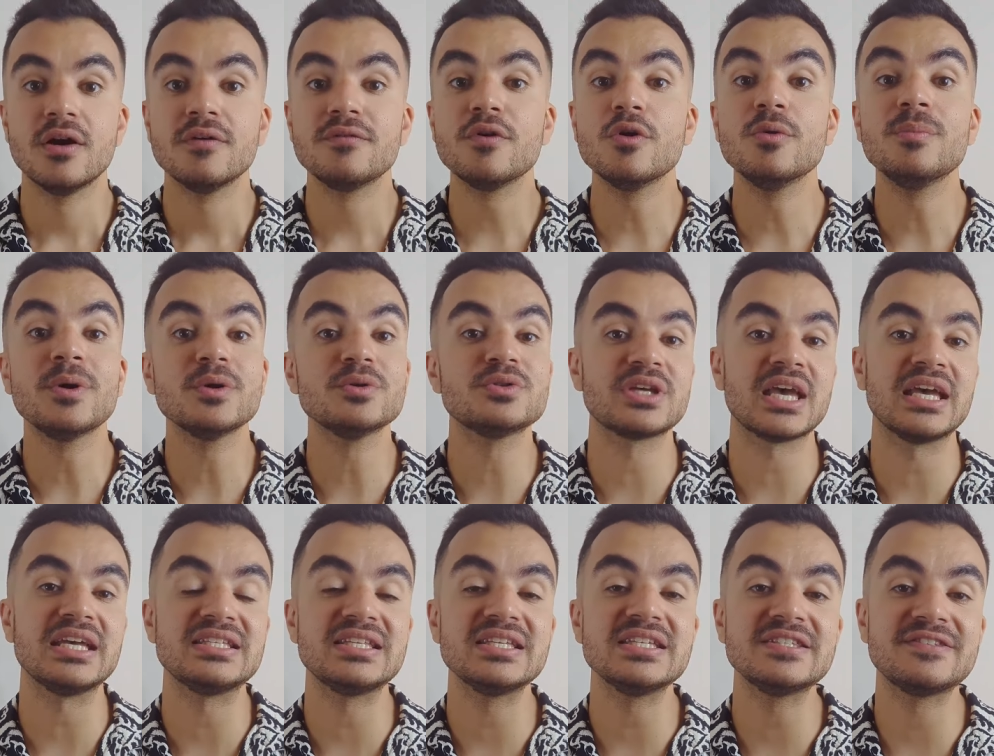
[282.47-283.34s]
For most
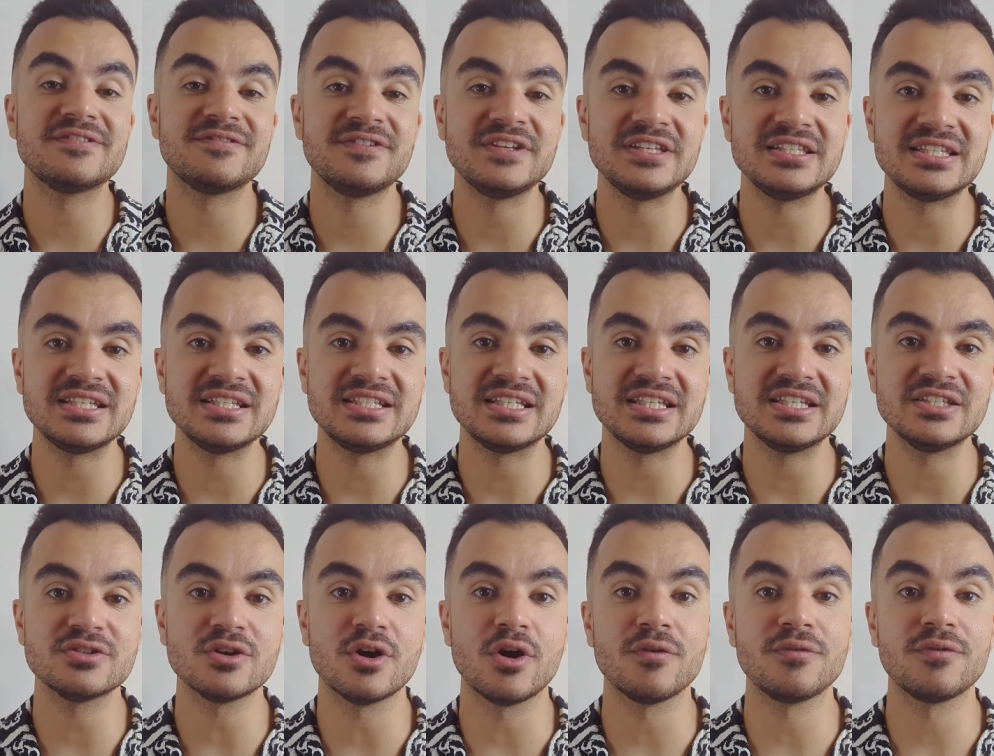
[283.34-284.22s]
cases,
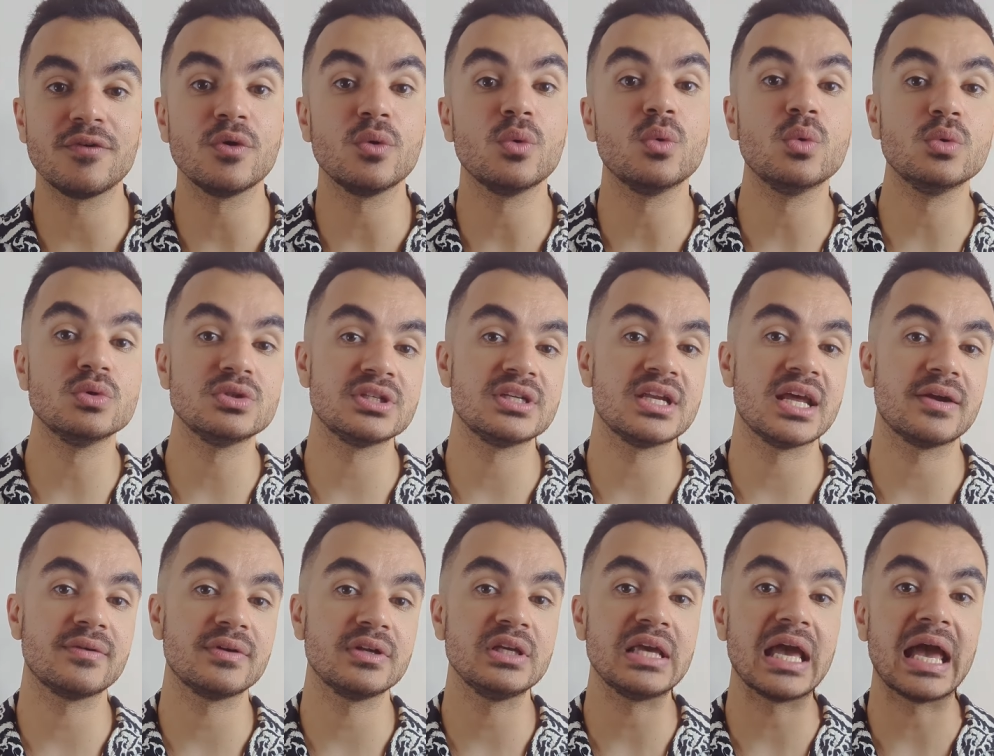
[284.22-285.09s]
VCTs offer
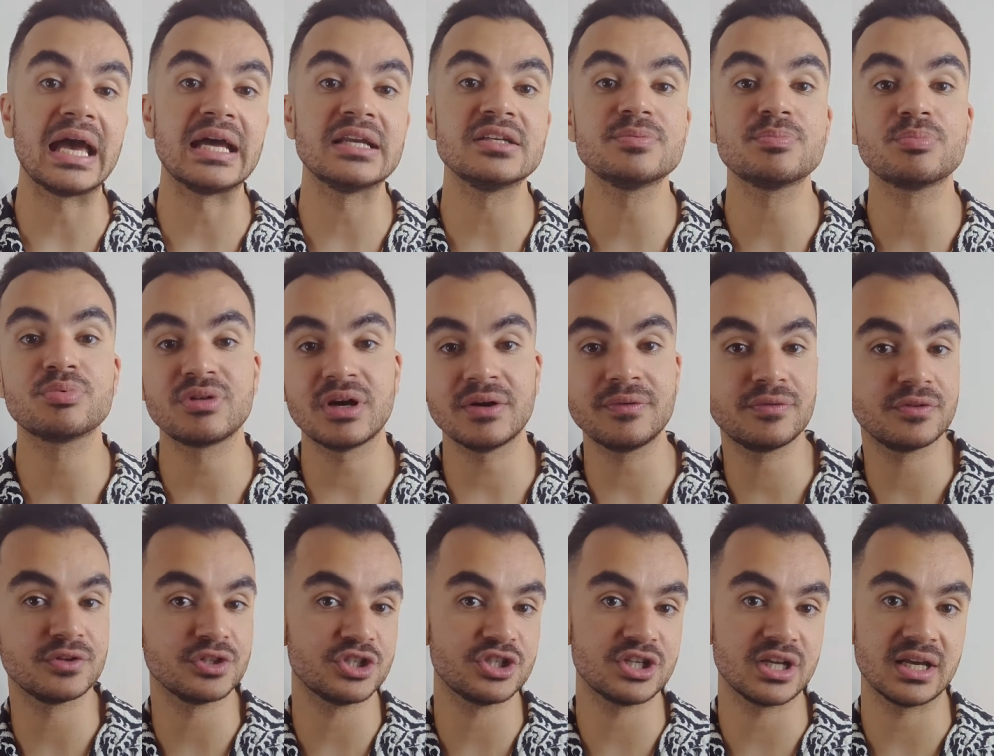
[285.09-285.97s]
ordinary and
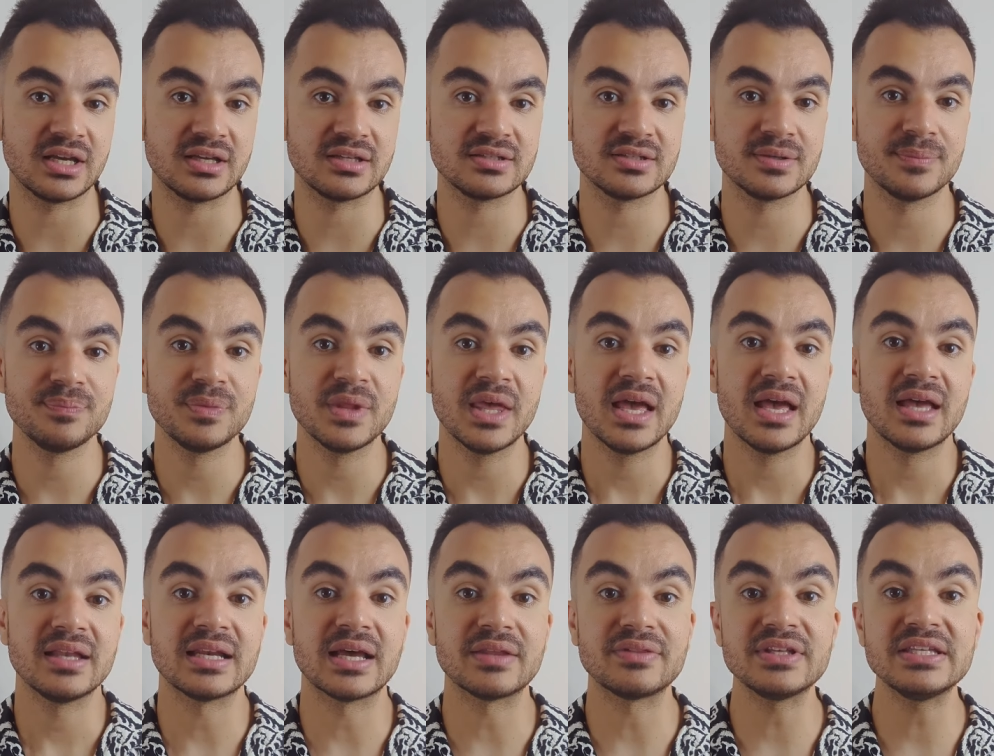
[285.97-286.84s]
preference shares.
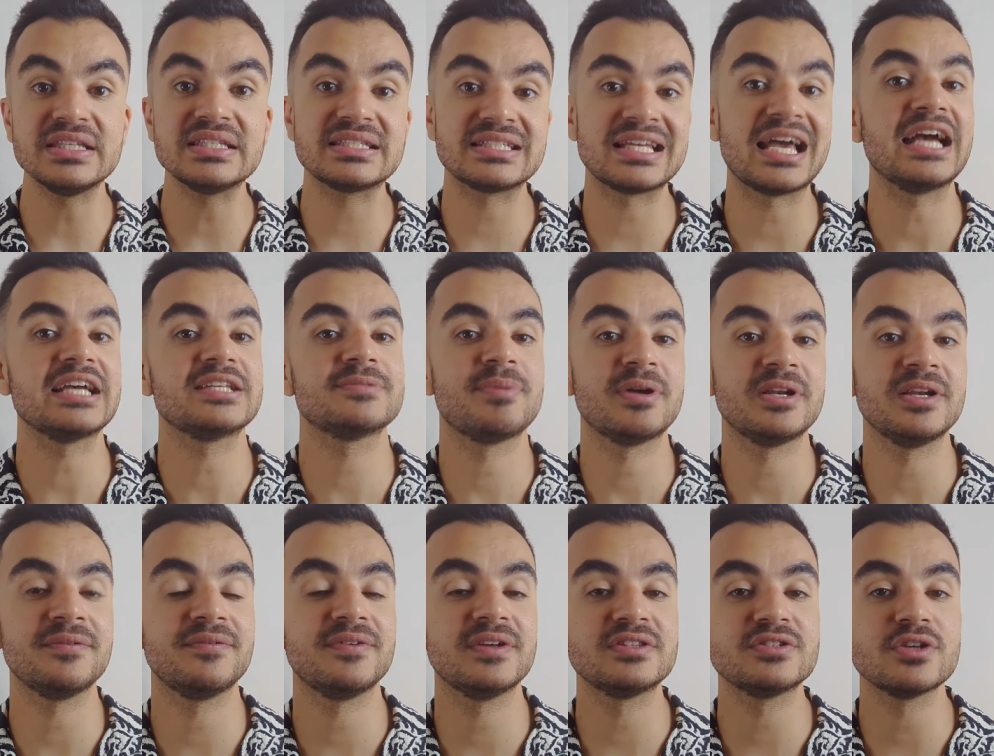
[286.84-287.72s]
Now these tax
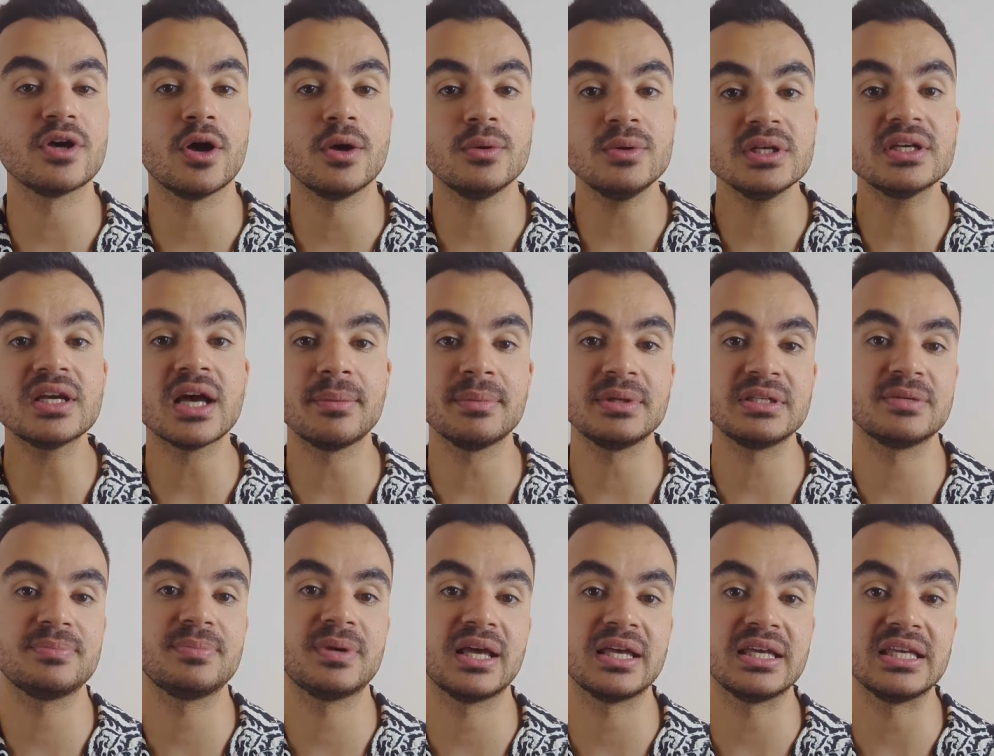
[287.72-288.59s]
benefits only come
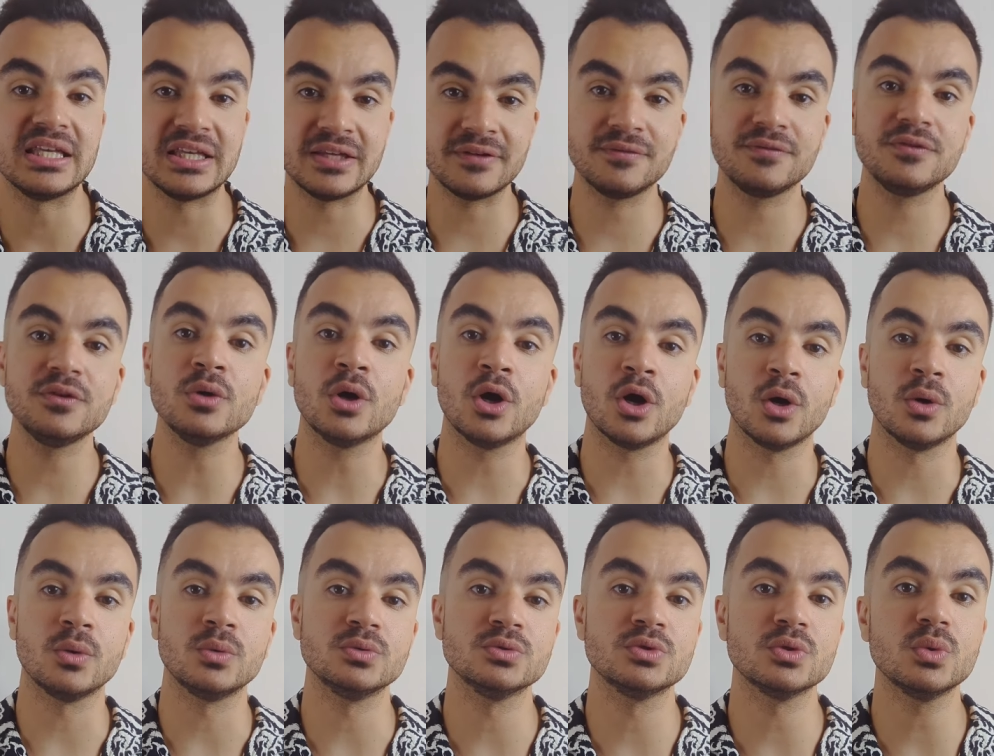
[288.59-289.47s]
into play if you
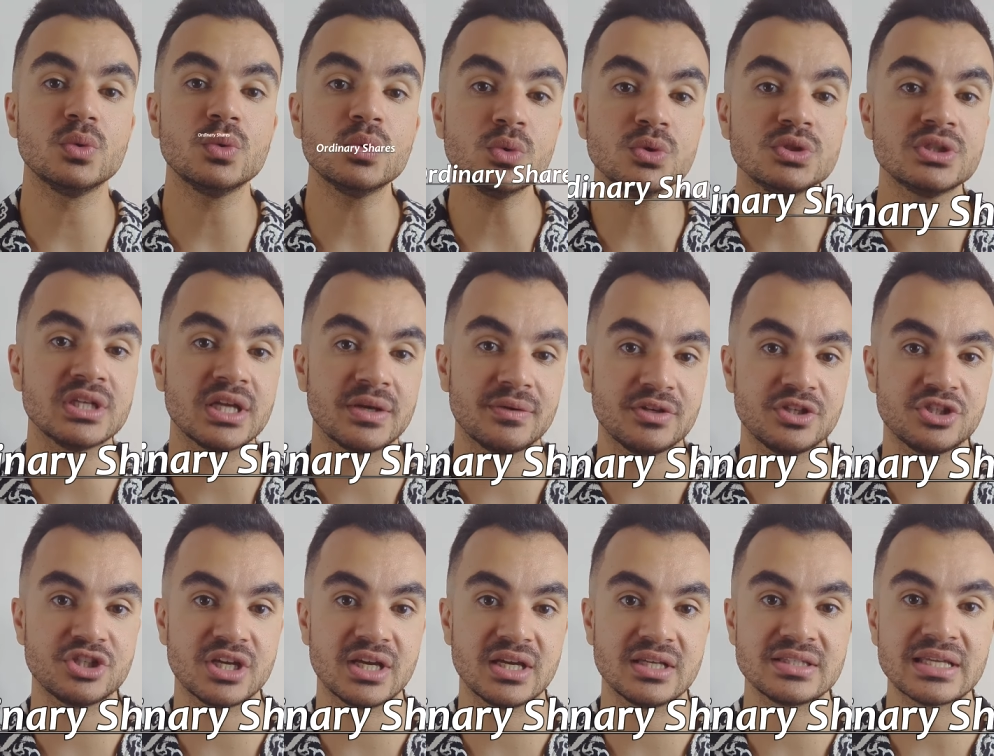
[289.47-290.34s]
hold ordinary
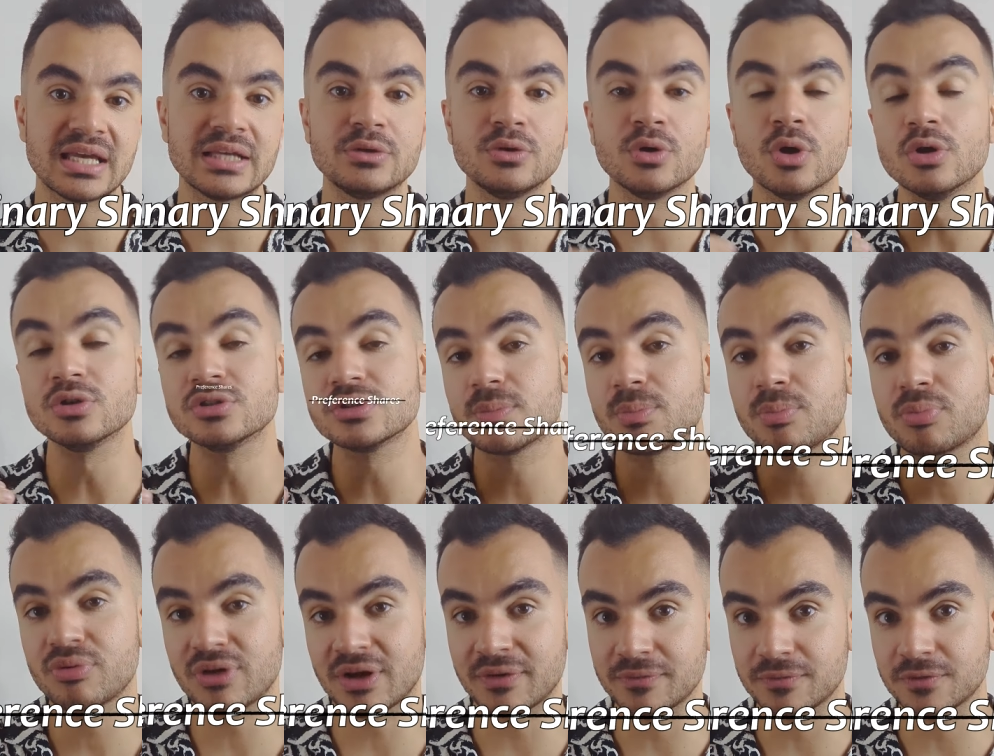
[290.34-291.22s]
shares and not
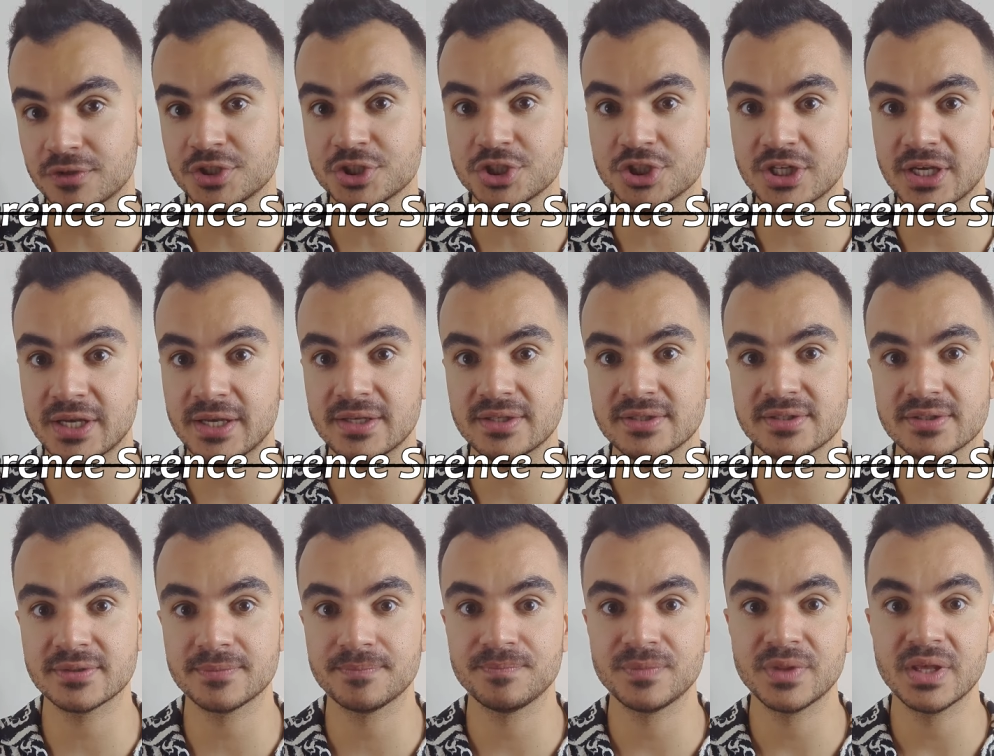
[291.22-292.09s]
preference
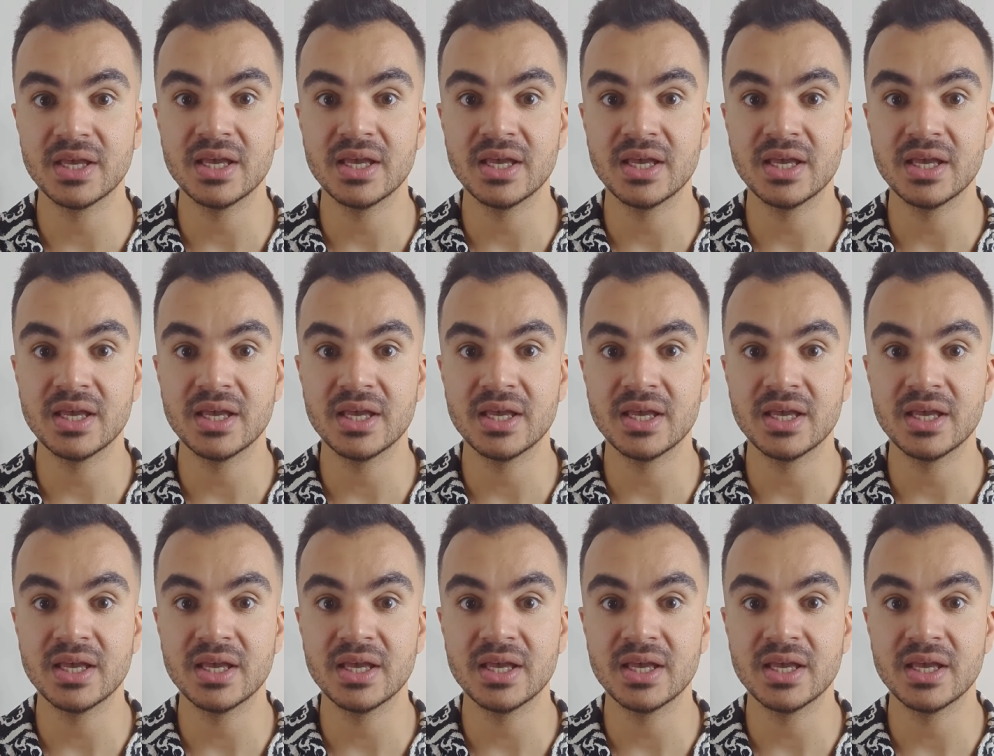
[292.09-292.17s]
shares.